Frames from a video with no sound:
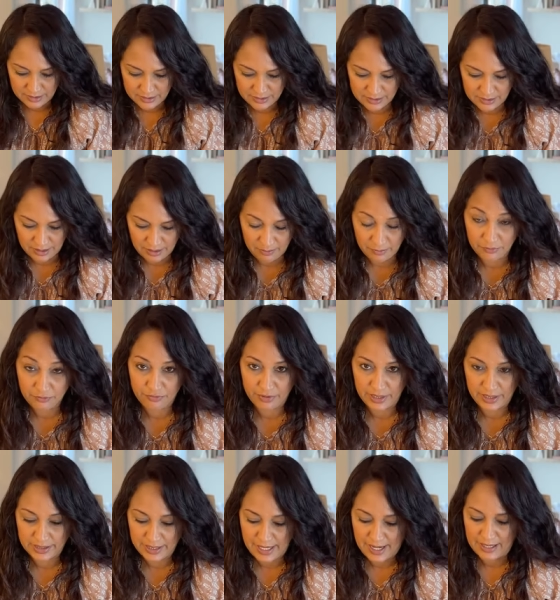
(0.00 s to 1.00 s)
some
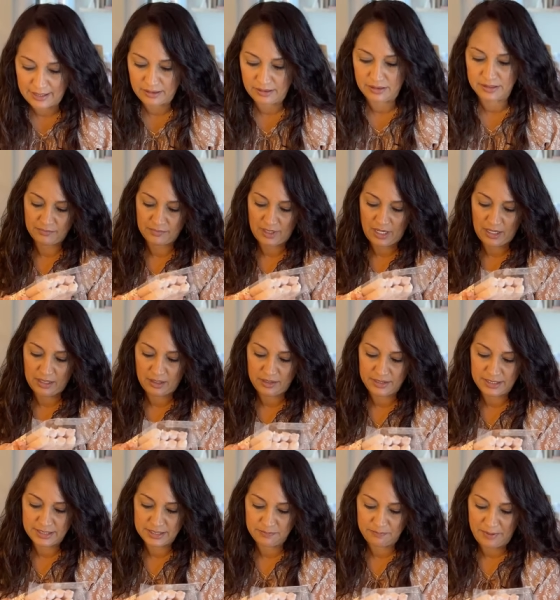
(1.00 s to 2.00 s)
real candles. I got
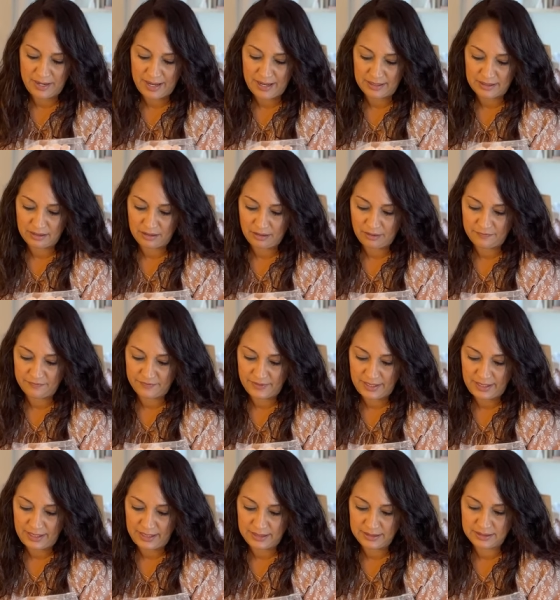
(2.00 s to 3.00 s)
this pack of
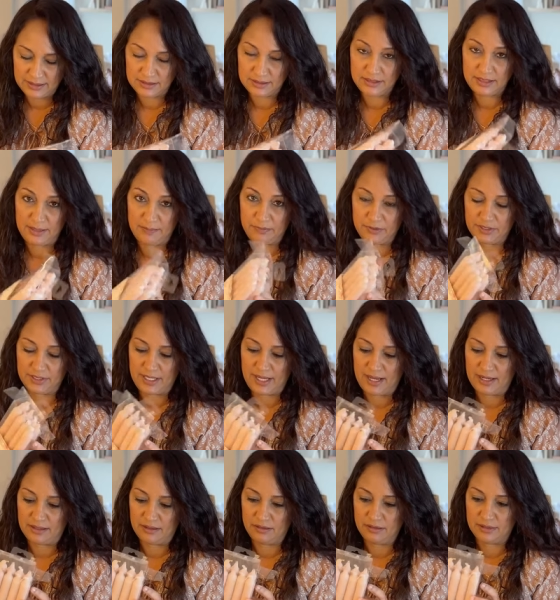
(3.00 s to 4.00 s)
8 tapered
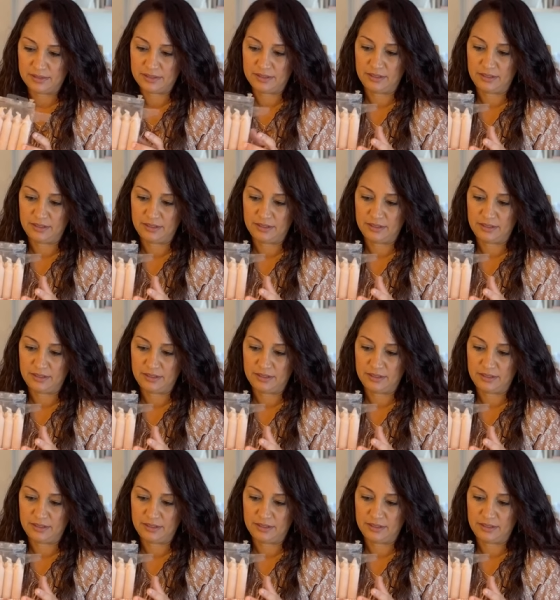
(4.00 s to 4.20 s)
candles,